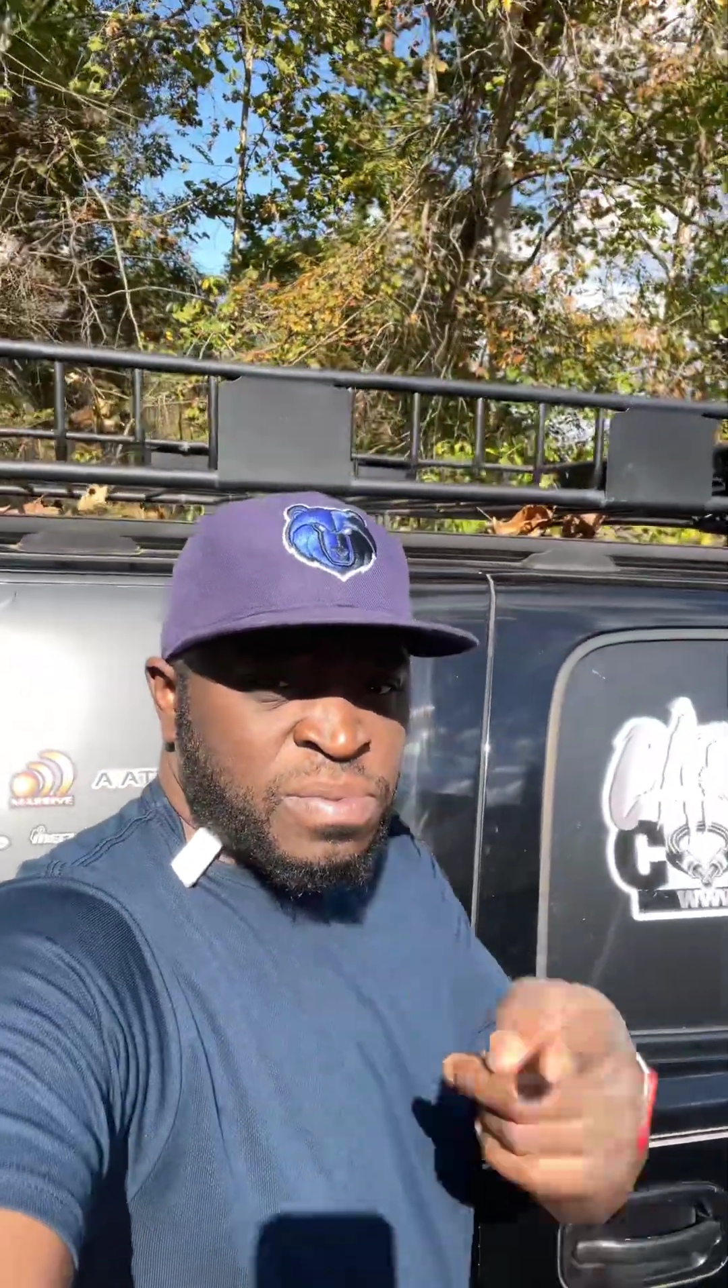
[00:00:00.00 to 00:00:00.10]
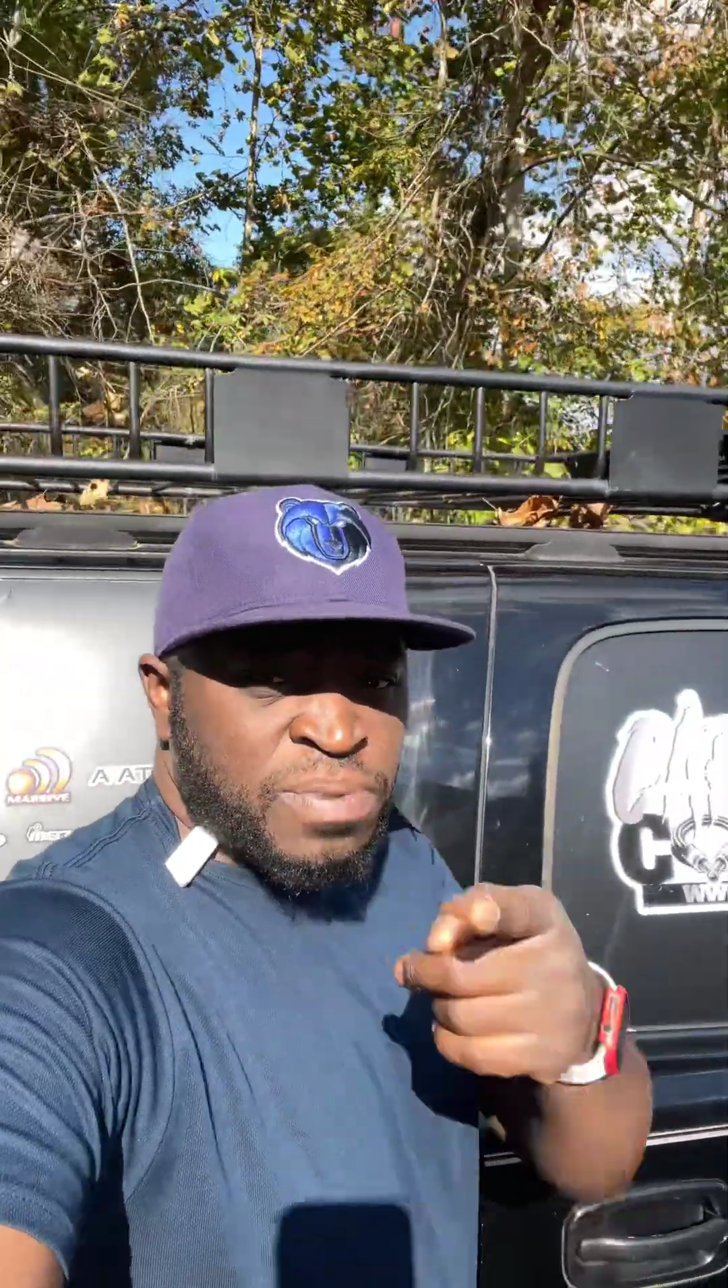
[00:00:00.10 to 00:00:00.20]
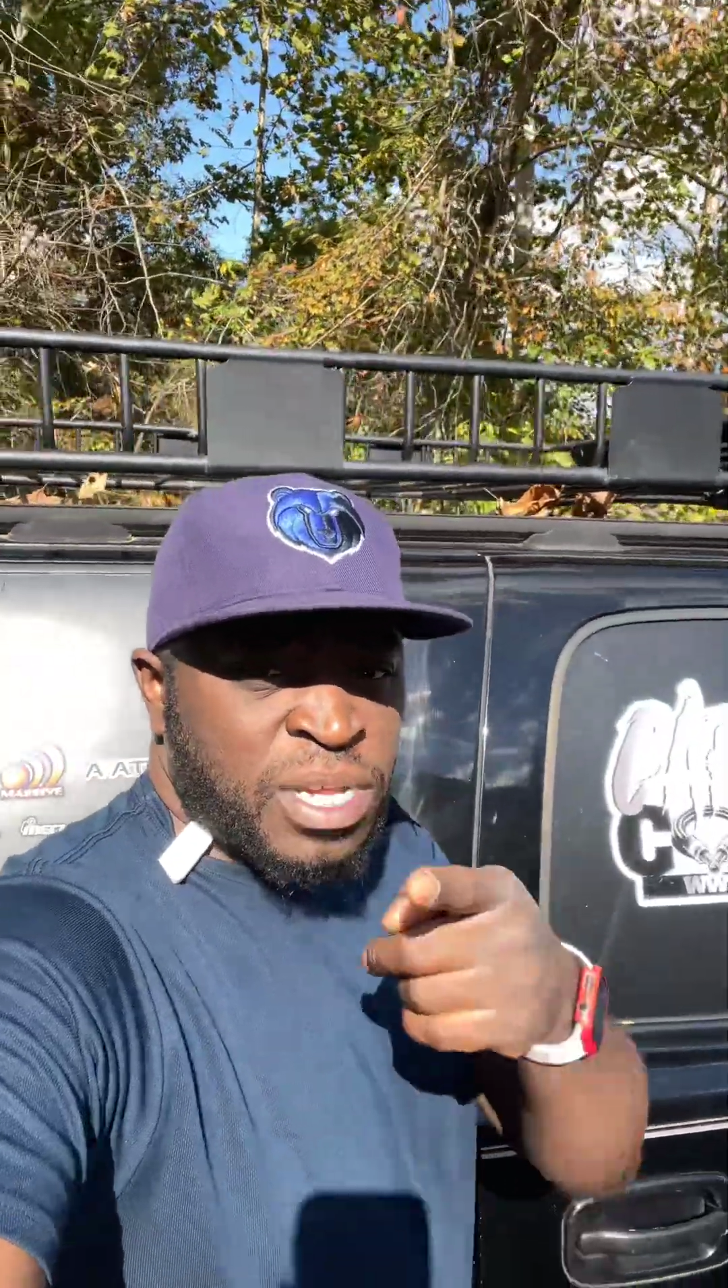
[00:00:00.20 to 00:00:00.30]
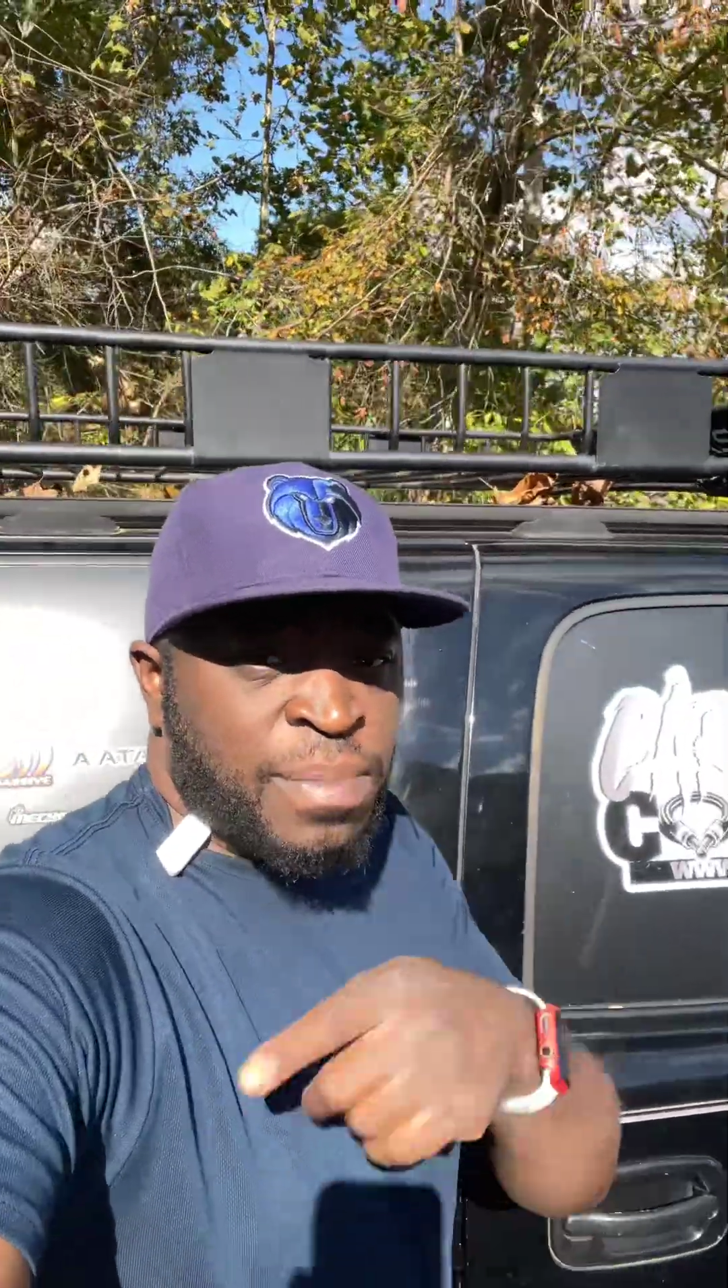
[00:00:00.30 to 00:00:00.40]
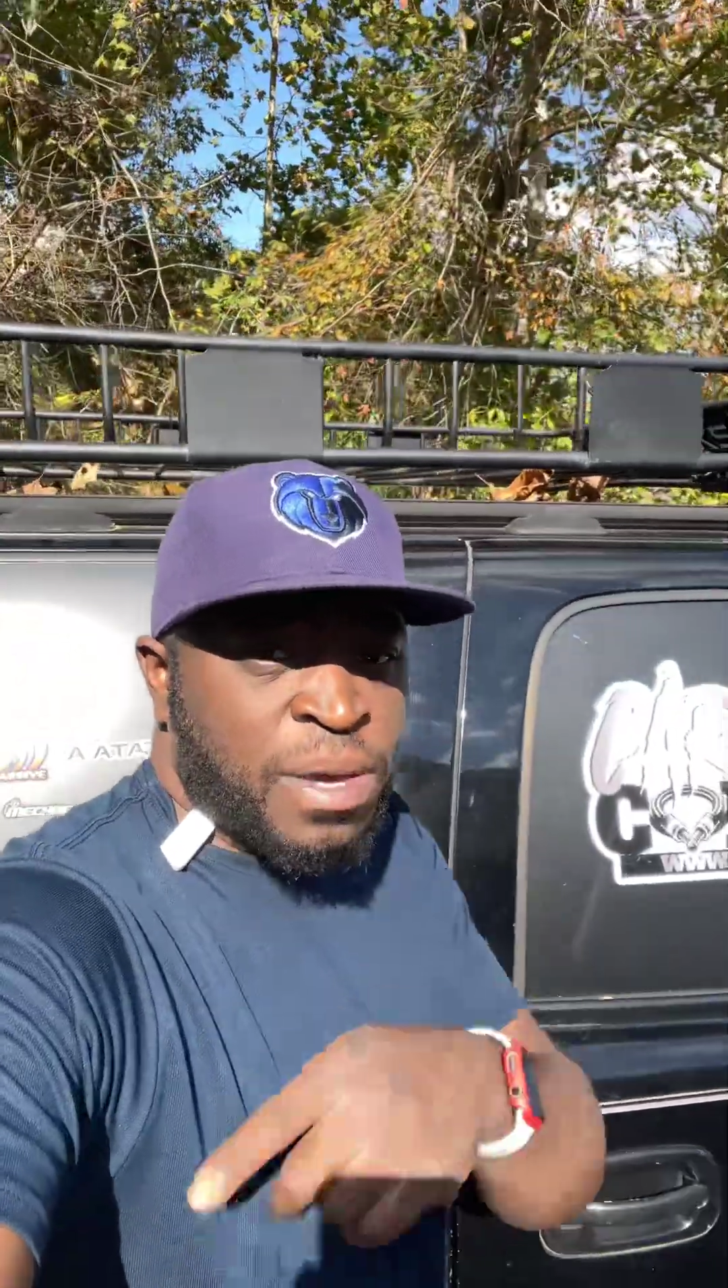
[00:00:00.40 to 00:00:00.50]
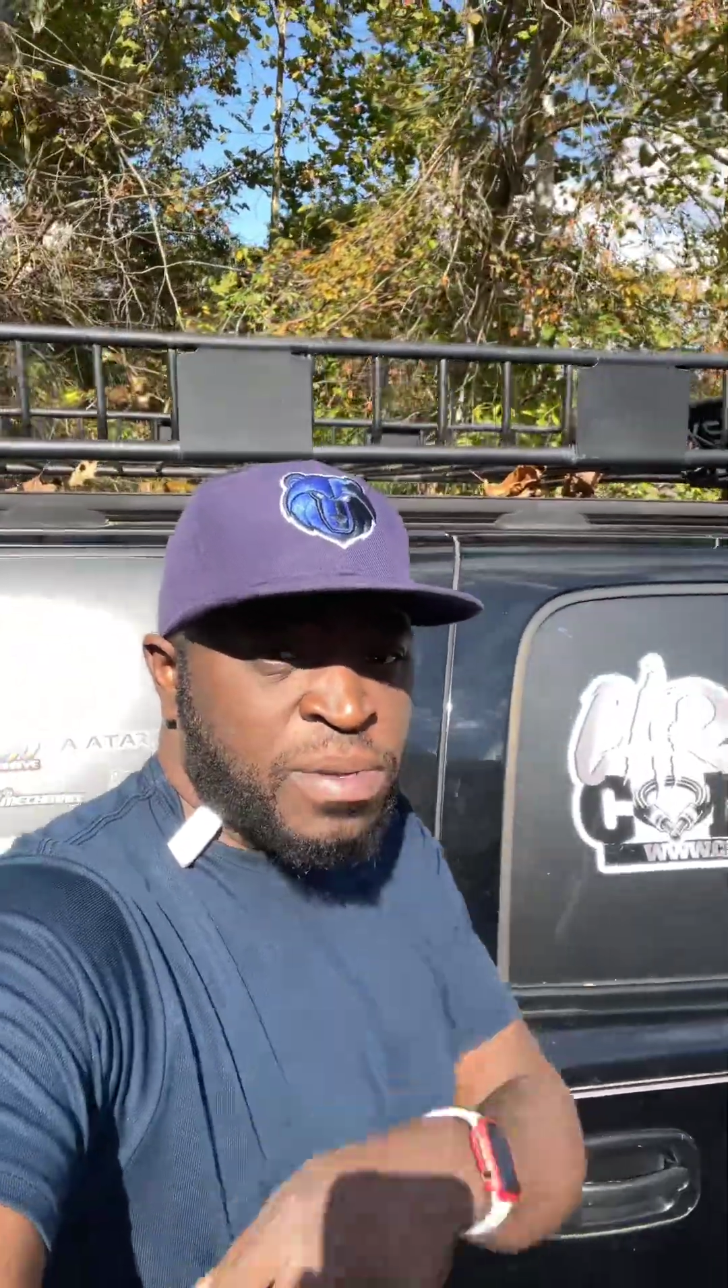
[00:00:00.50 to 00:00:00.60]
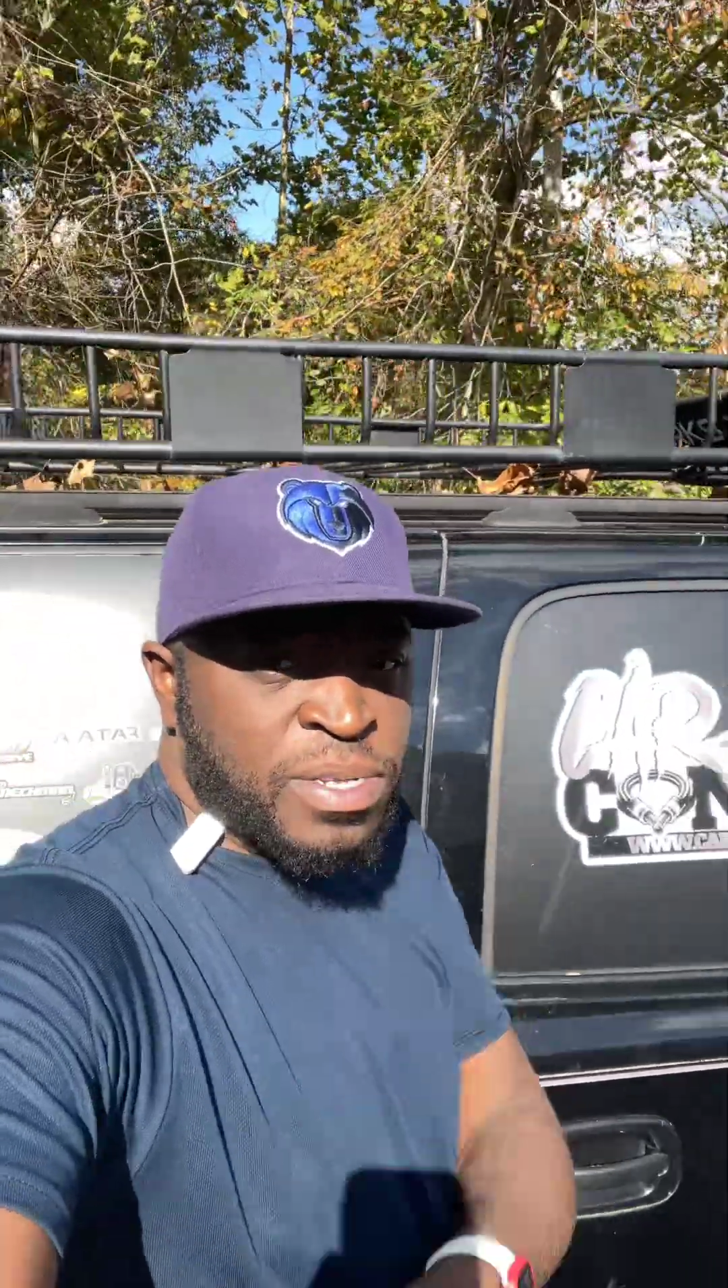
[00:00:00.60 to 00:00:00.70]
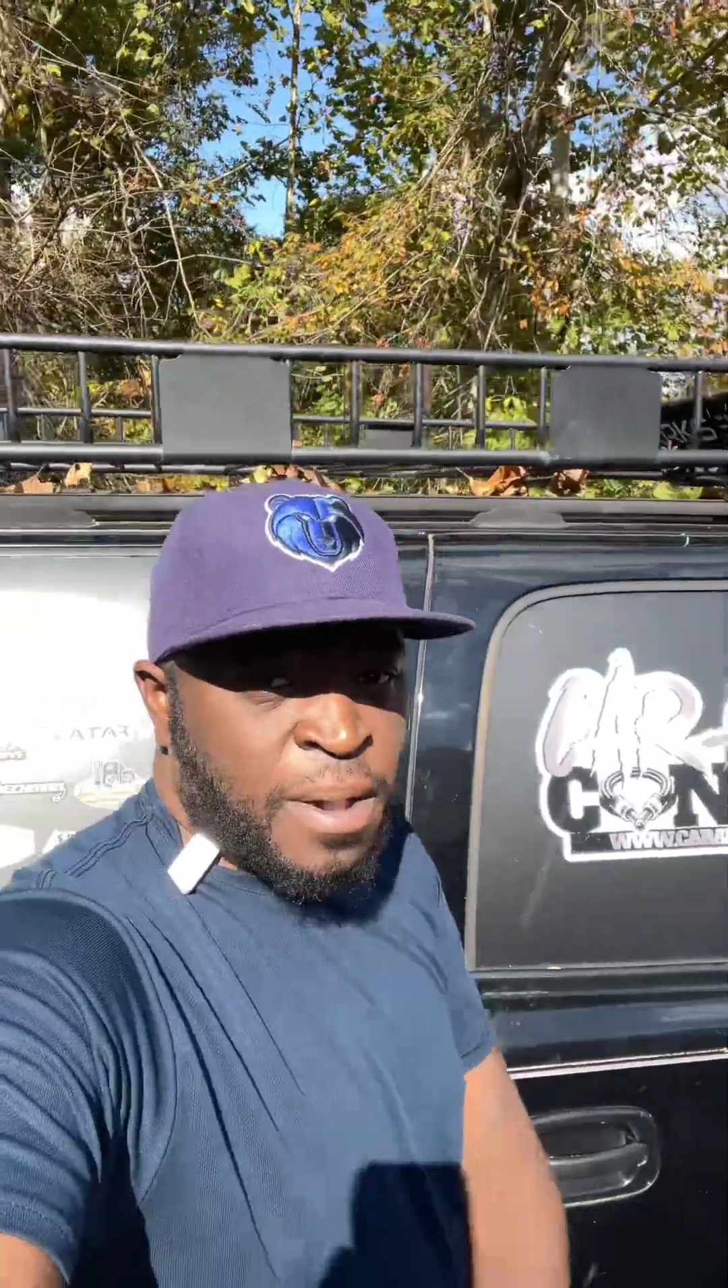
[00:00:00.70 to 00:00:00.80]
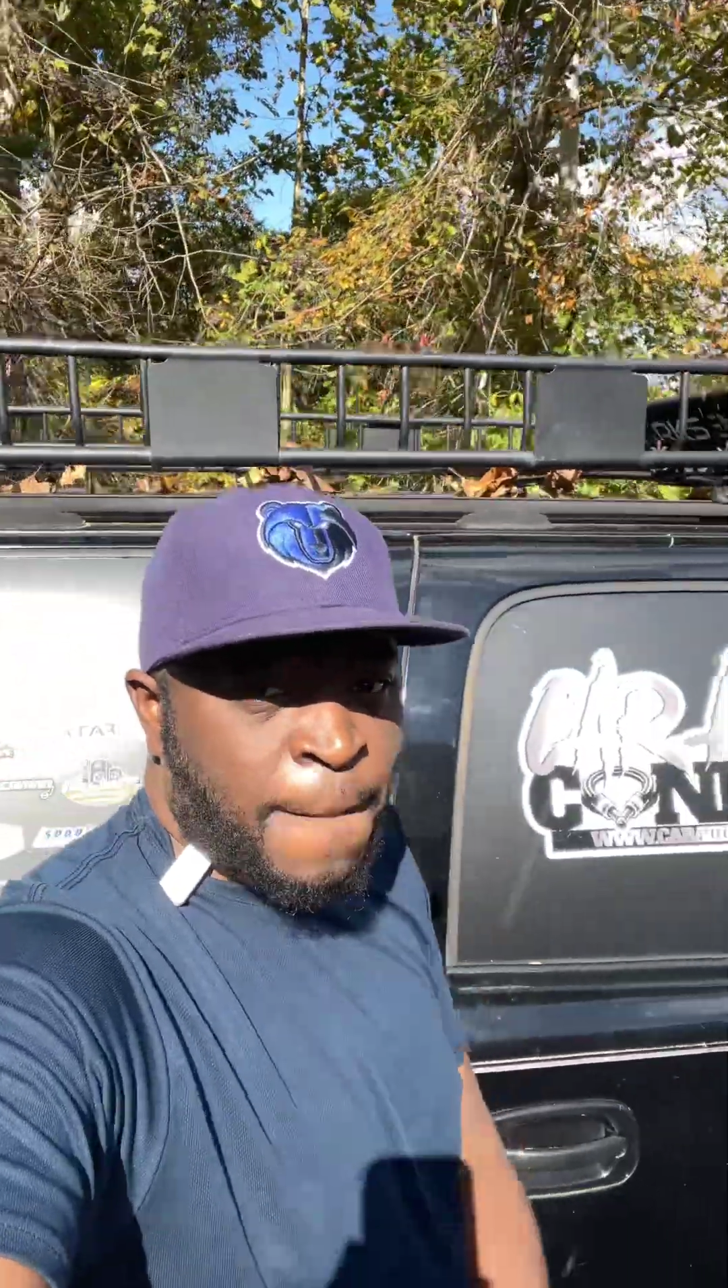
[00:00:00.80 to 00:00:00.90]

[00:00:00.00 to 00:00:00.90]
See y'all back on this.